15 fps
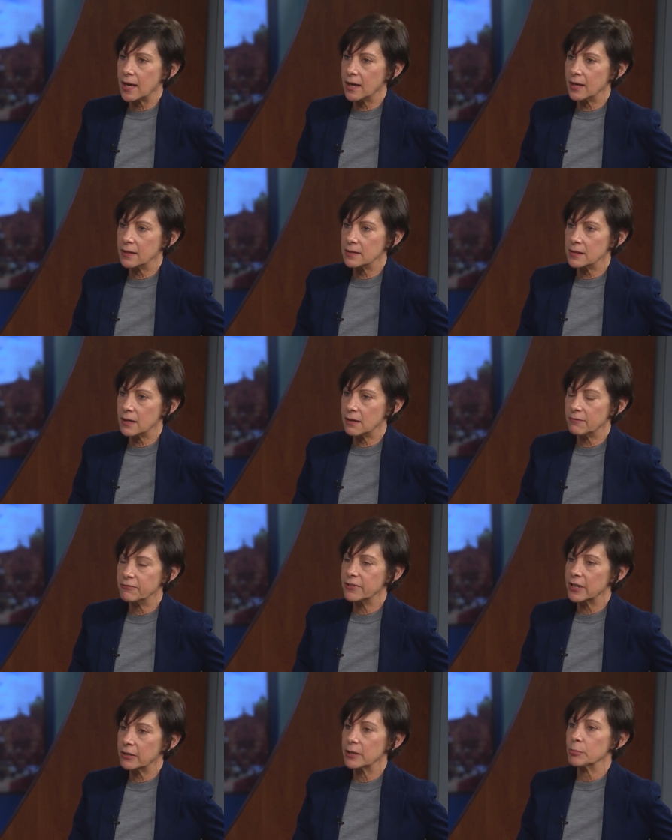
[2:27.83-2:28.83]
and a
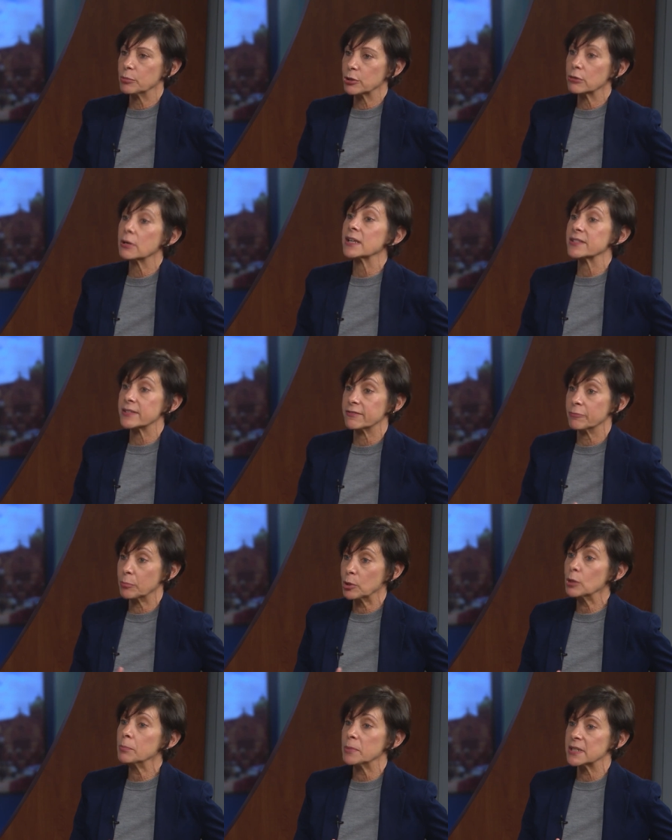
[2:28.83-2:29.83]
very progressive
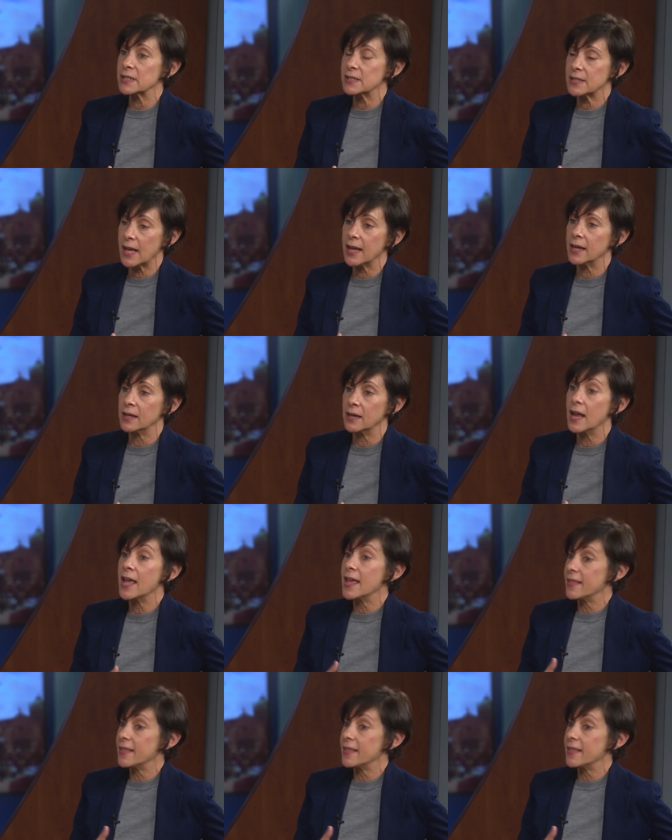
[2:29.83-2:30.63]
purpose, and